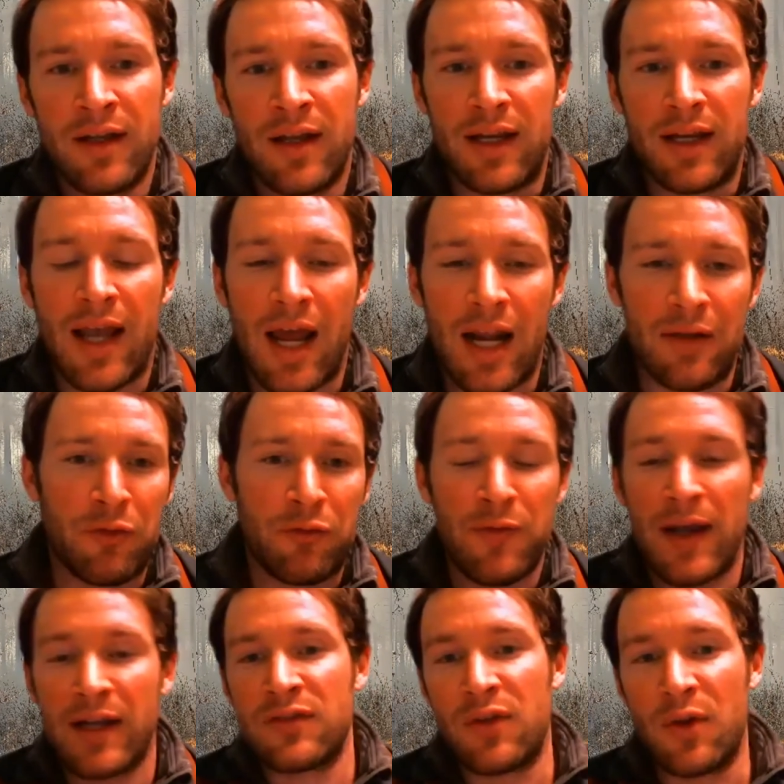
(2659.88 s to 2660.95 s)
it kind of
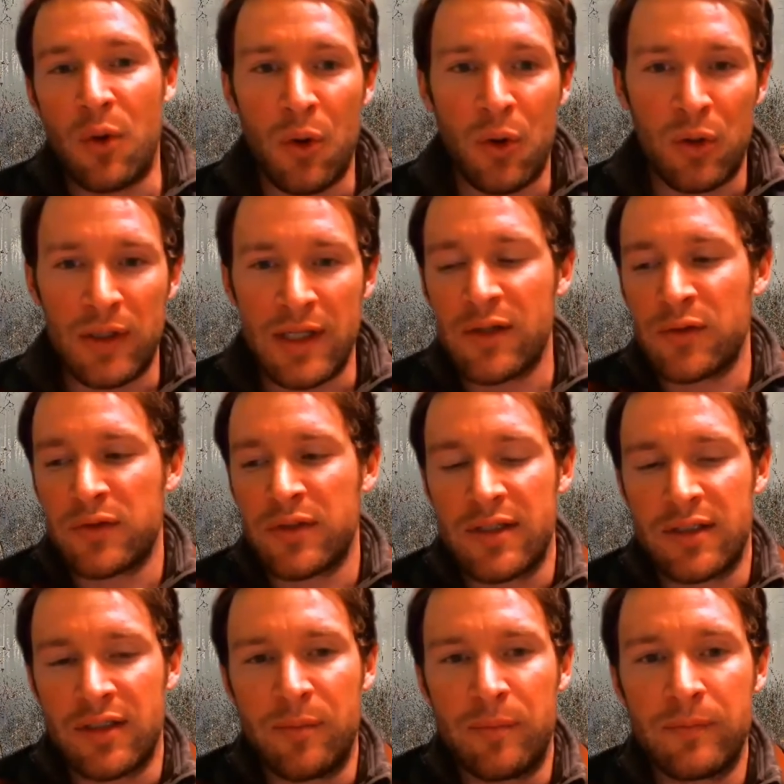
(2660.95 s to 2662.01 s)
affects the whole
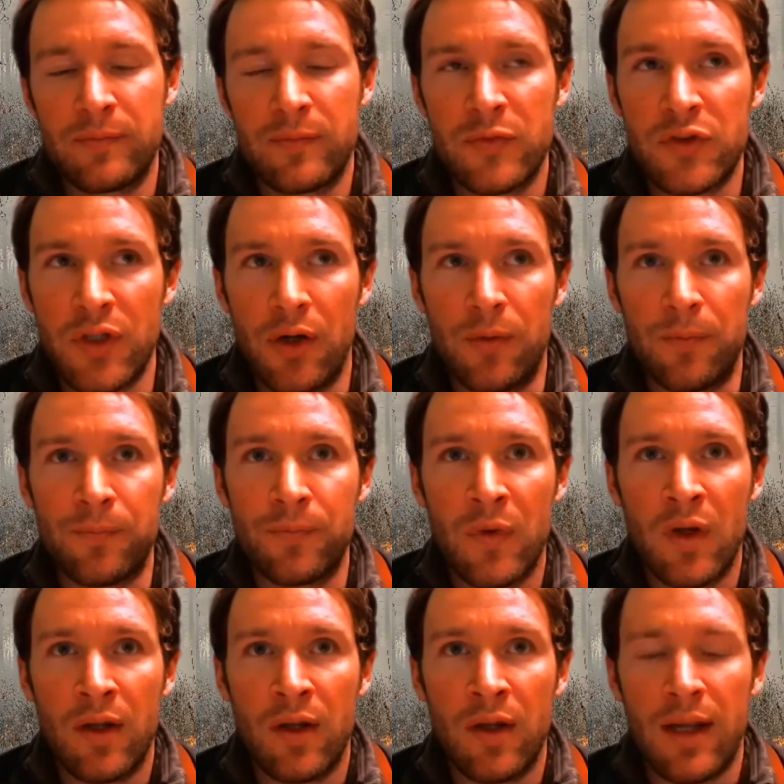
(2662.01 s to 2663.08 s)
ecosystem. So
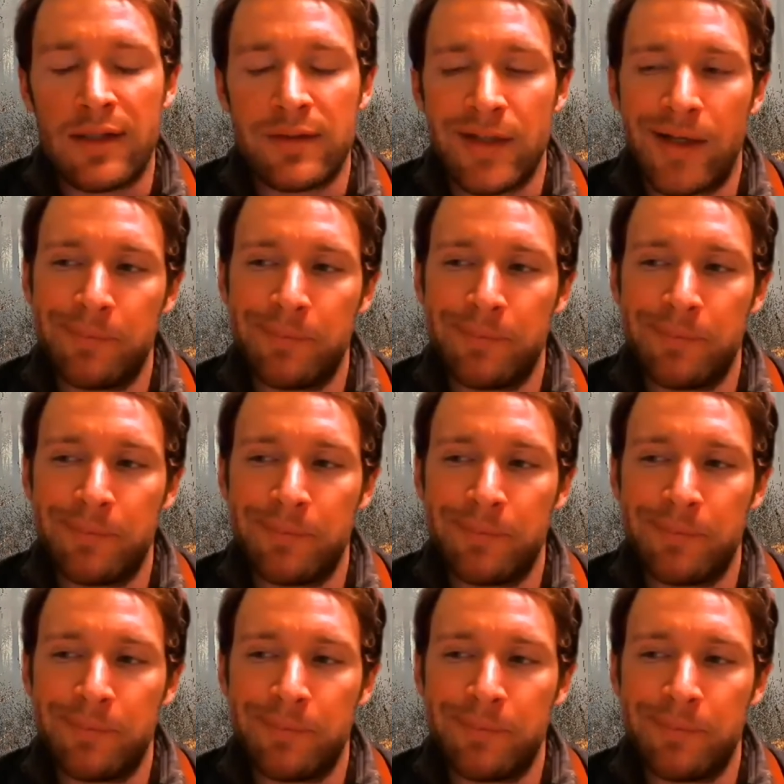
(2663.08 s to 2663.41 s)
it's